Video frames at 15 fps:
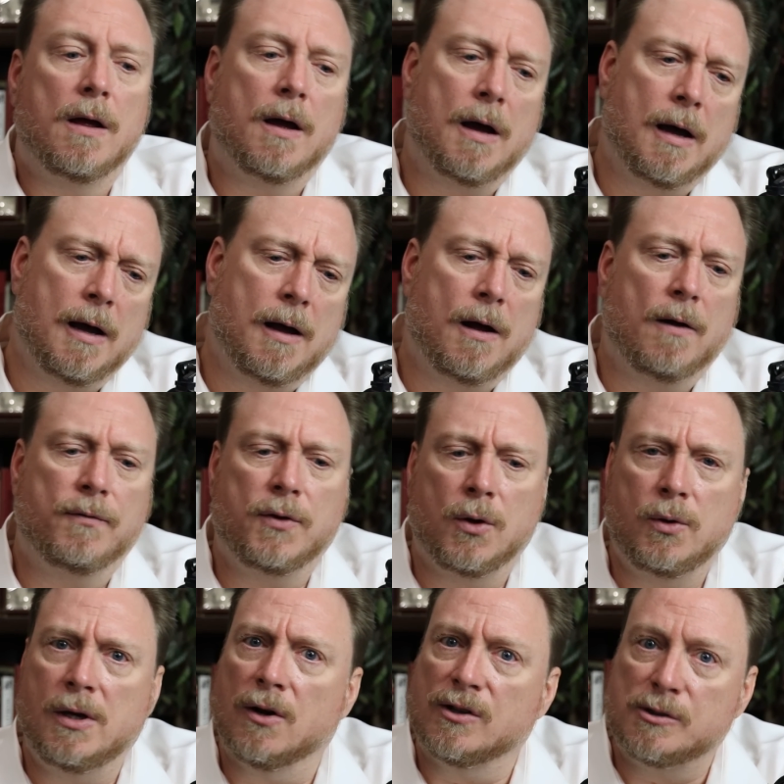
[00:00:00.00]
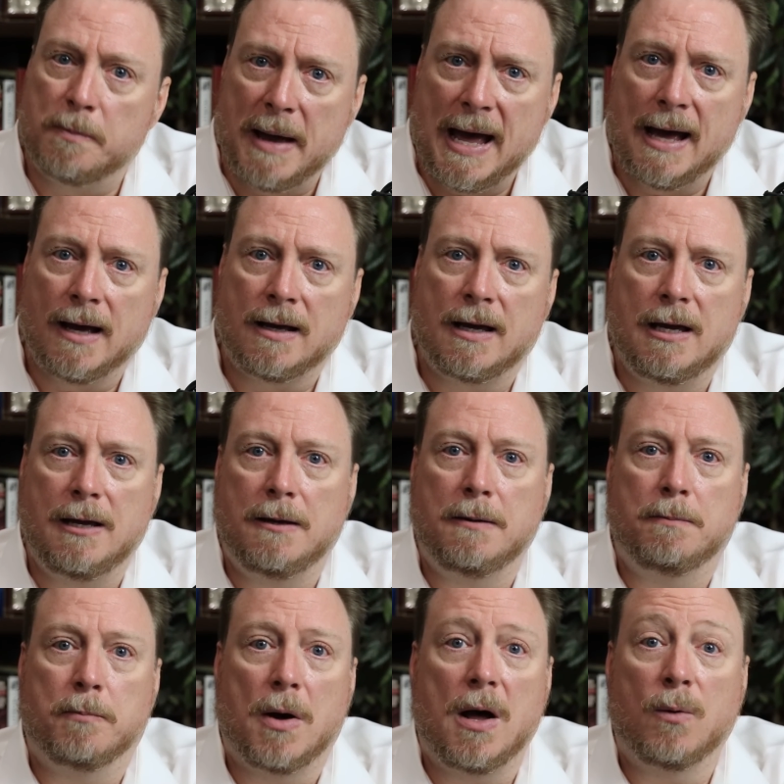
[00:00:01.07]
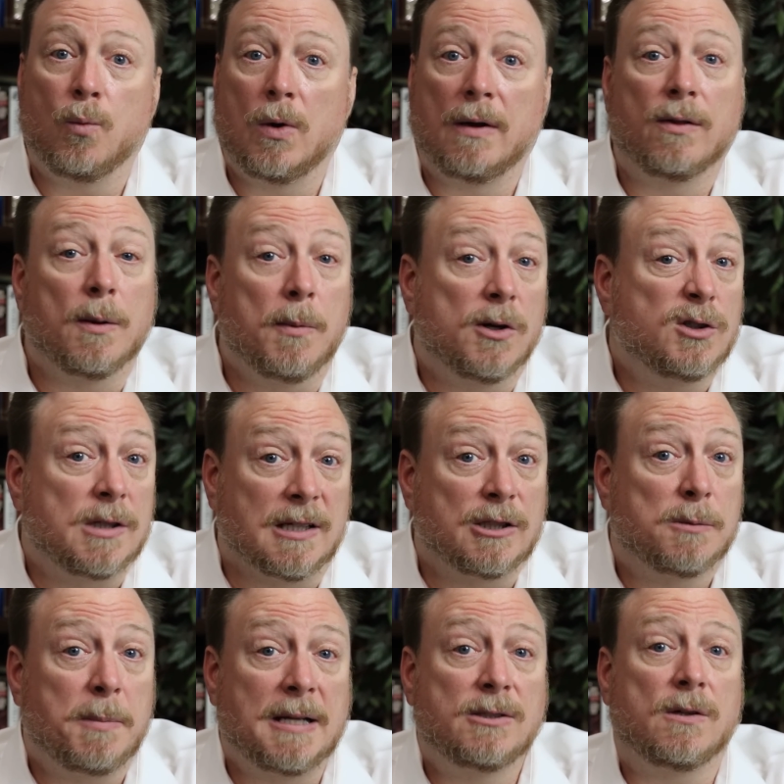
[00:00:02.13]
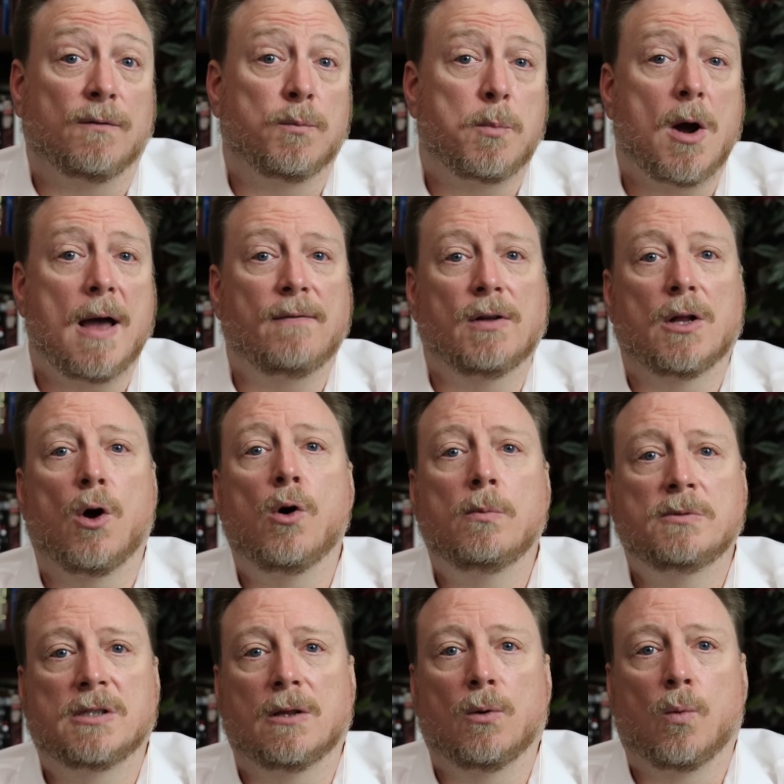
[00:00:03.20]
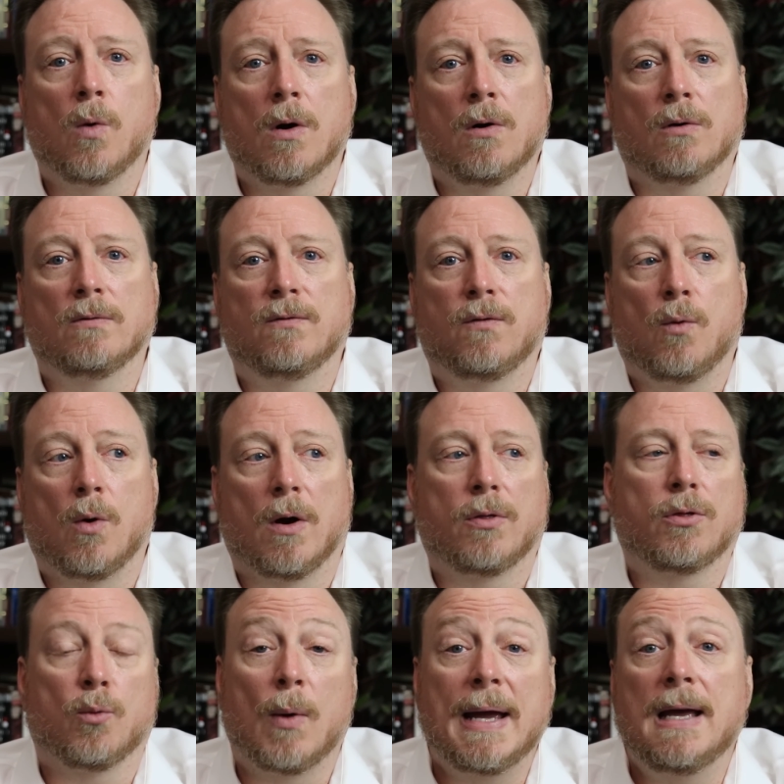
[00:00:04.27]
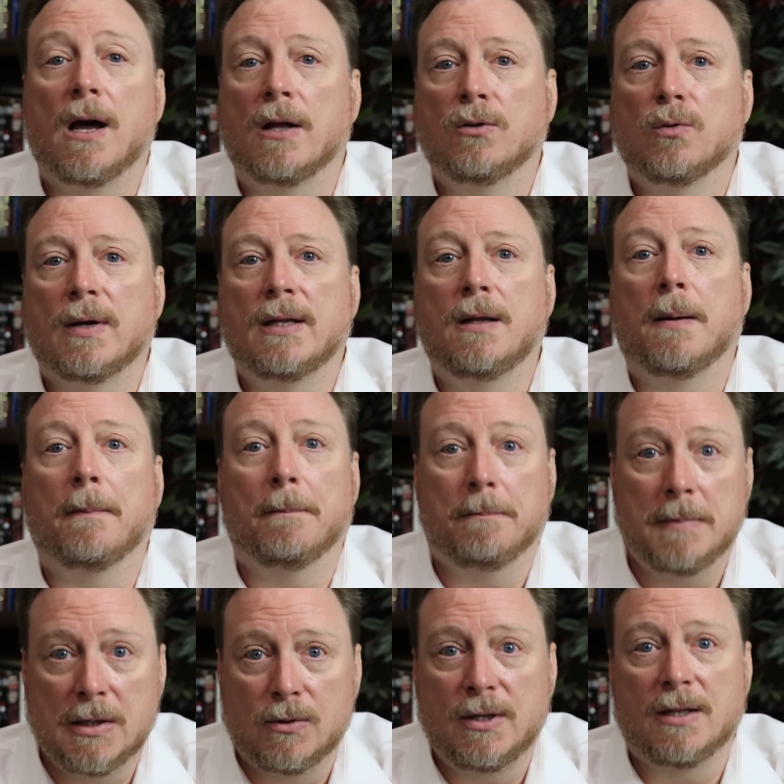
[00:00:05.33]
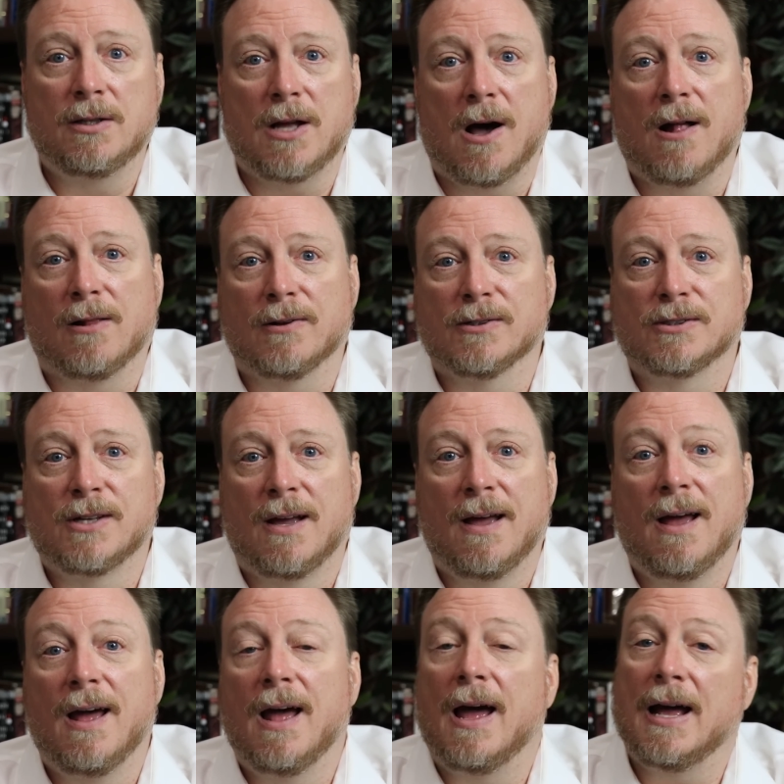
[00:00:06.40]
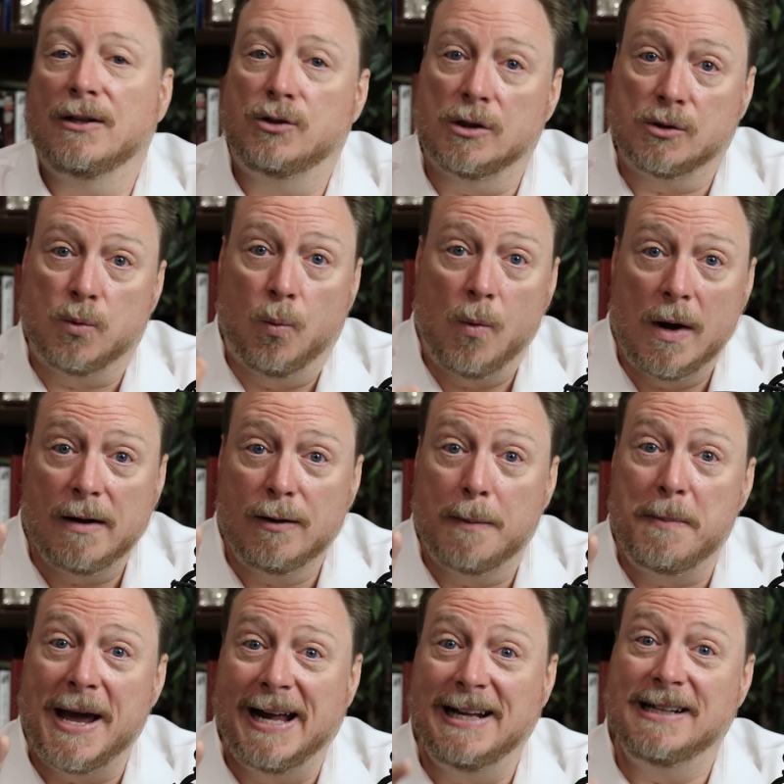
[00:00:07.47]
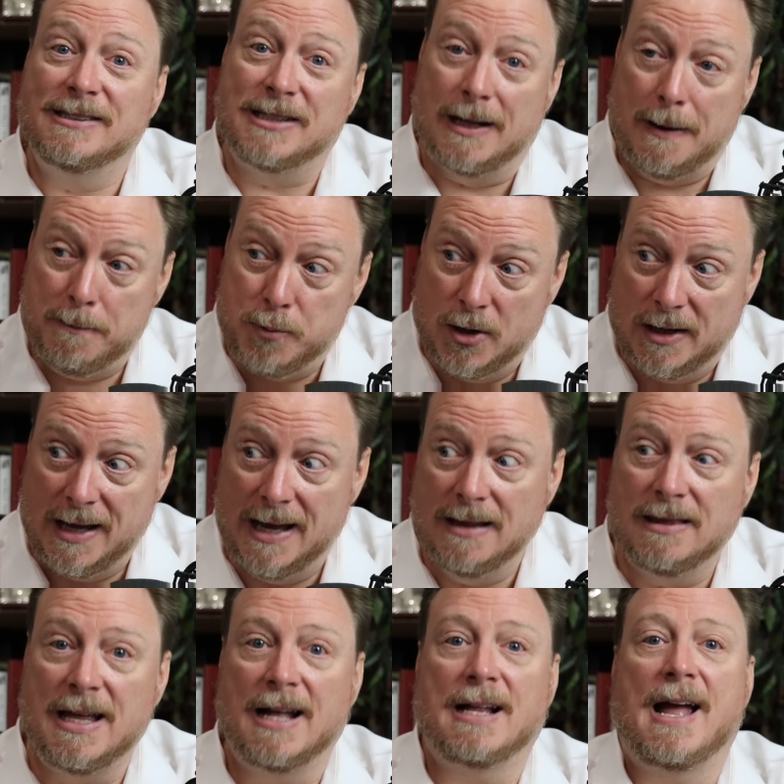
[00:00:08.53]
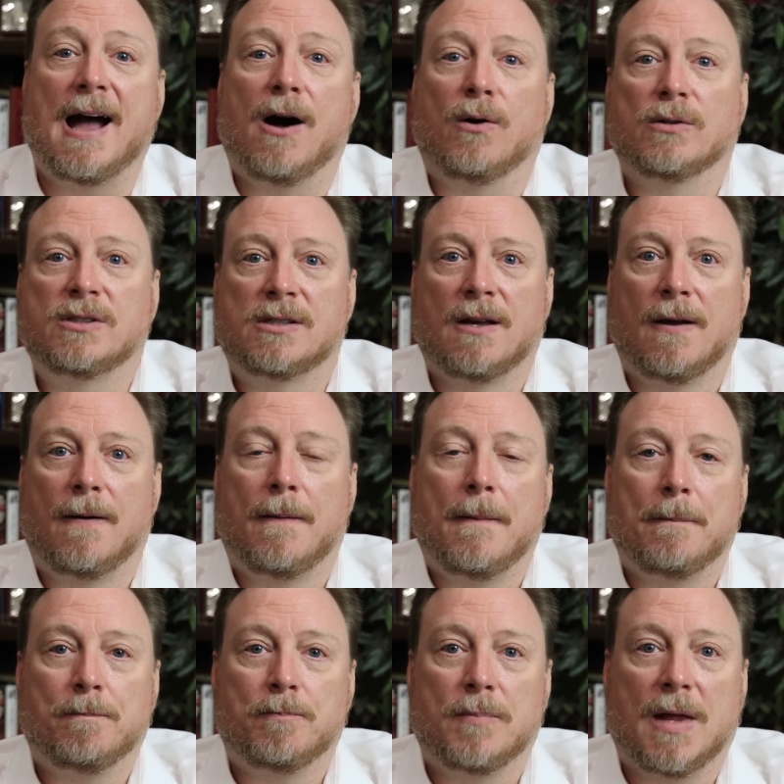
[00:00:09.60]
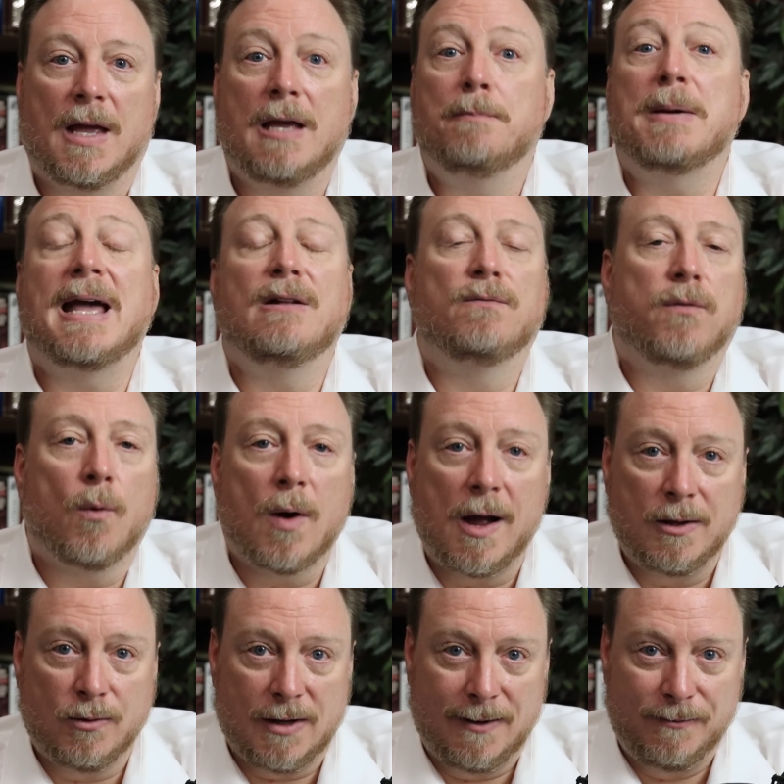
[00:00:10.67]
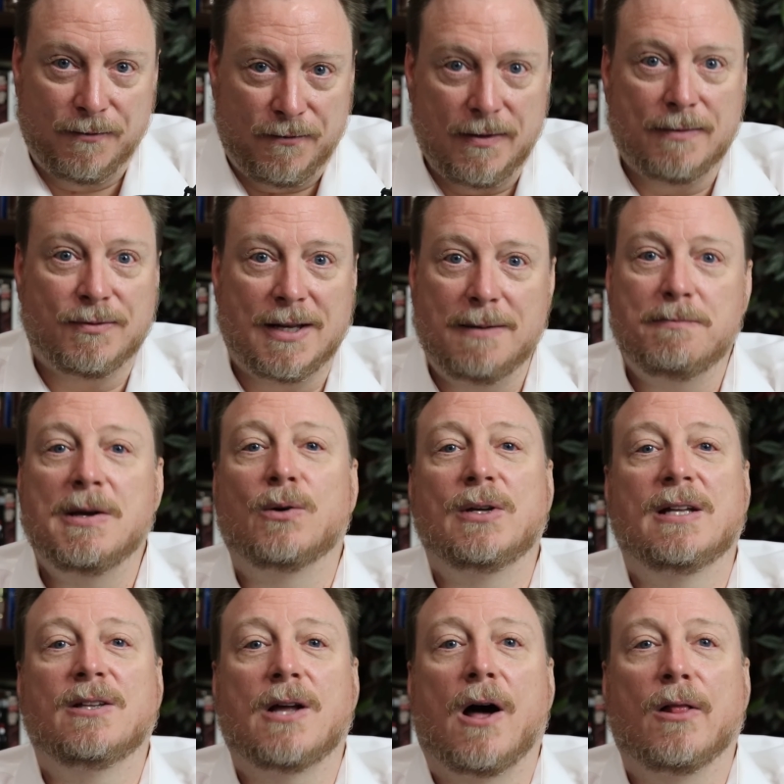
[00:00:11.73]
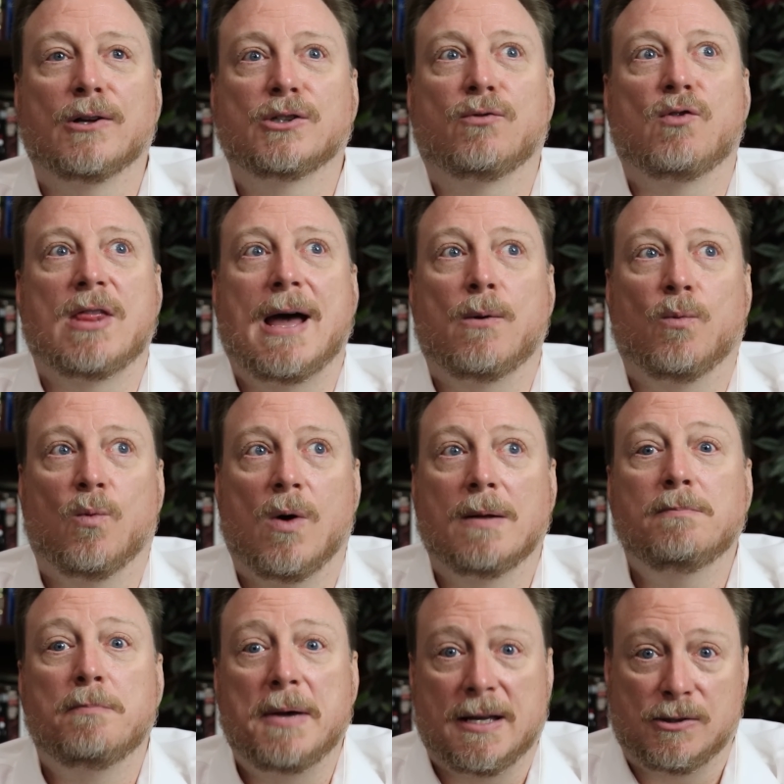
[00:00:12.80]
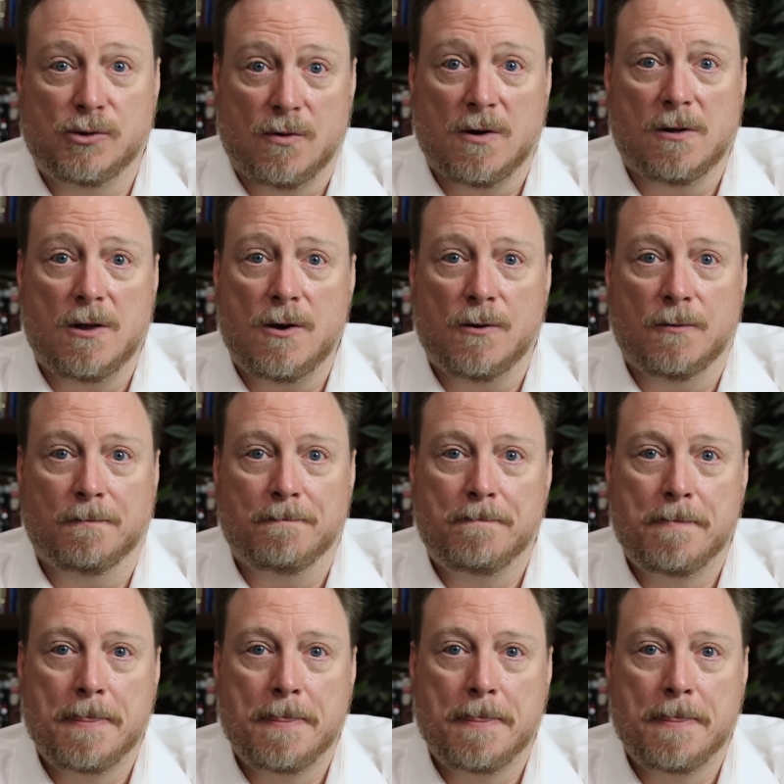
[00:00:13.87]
A few years back, he bought one of the most expensive private homes in the world for $300 million, and just one of the paintings that he put in that house, he paid $450 million for that one picture alone.